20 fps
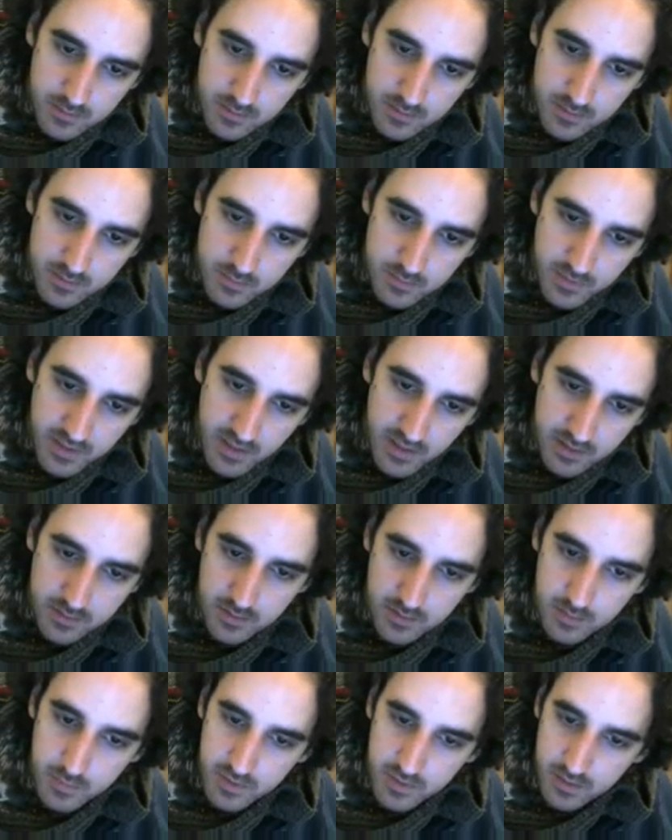this might
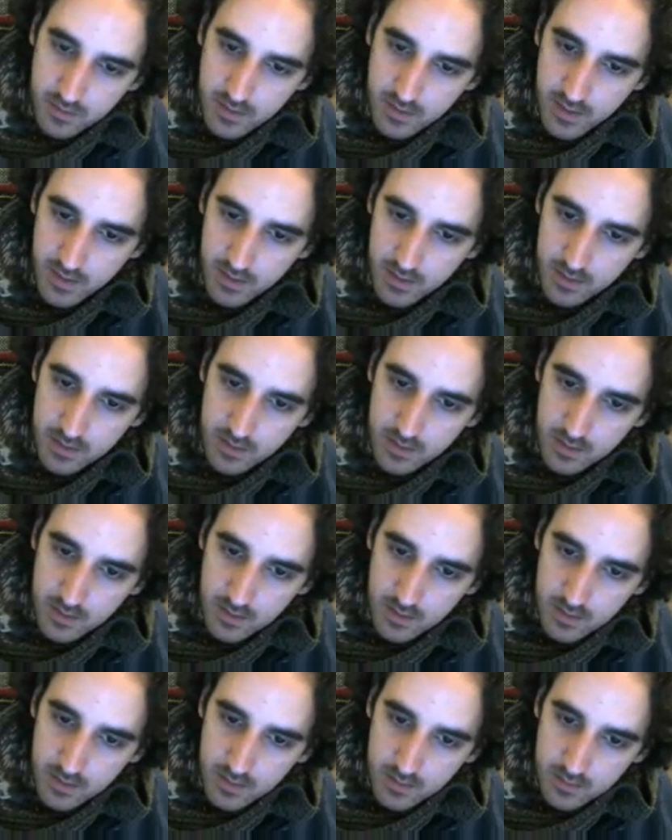actually be okay
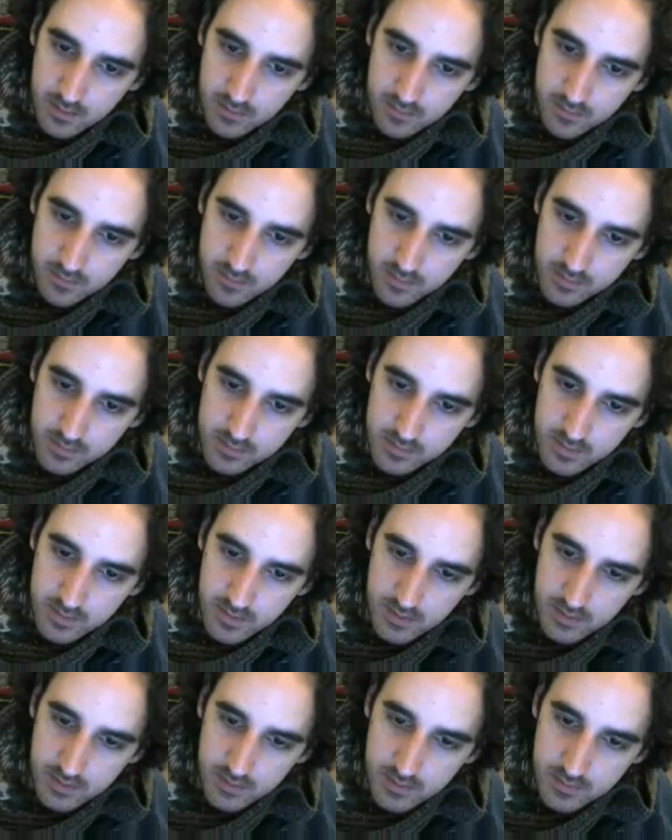for
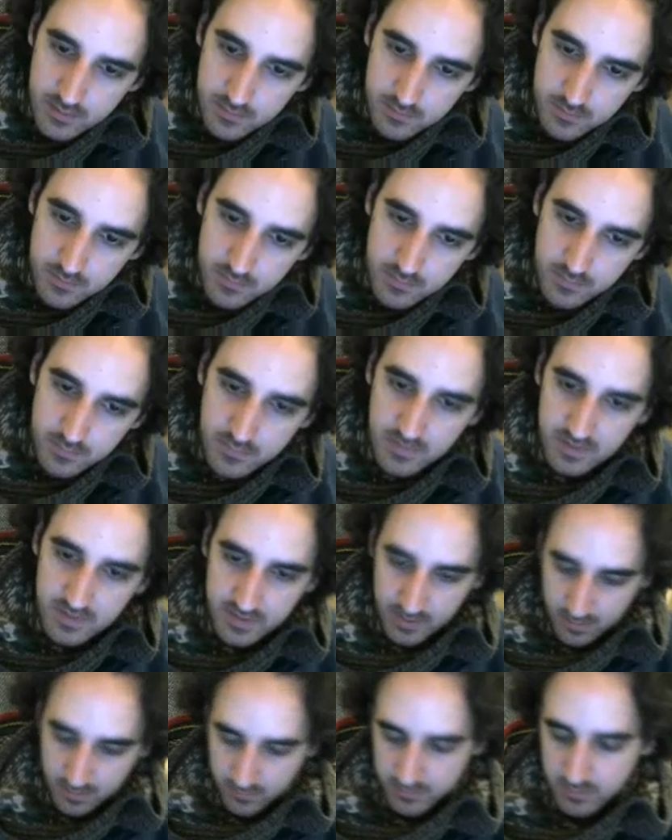the
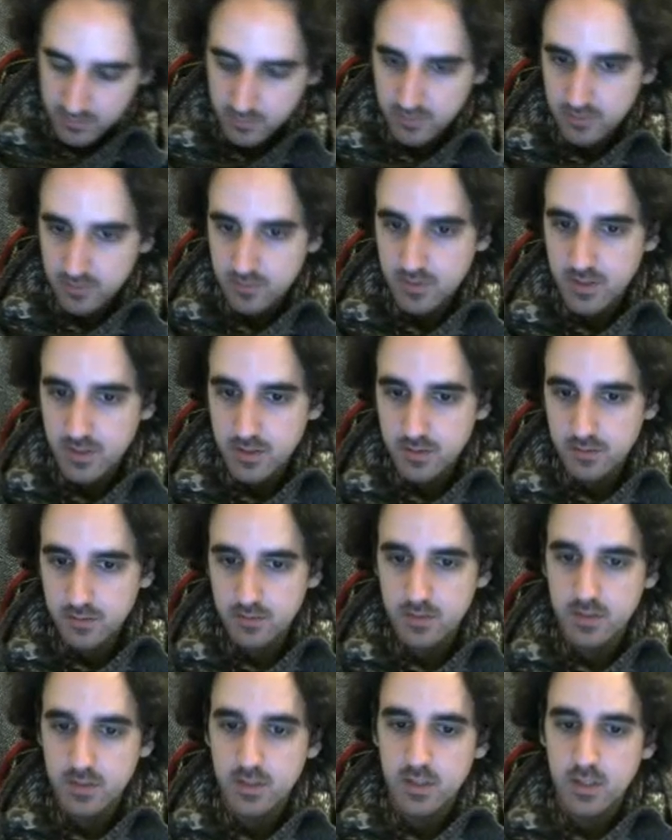sake of demonstration.